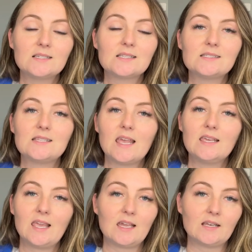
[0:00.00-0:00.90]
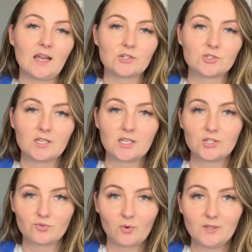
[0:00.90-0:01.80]
since they can't actually
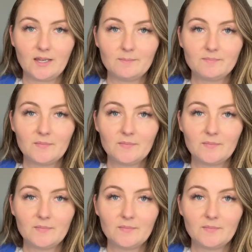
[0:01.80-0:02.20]
control it.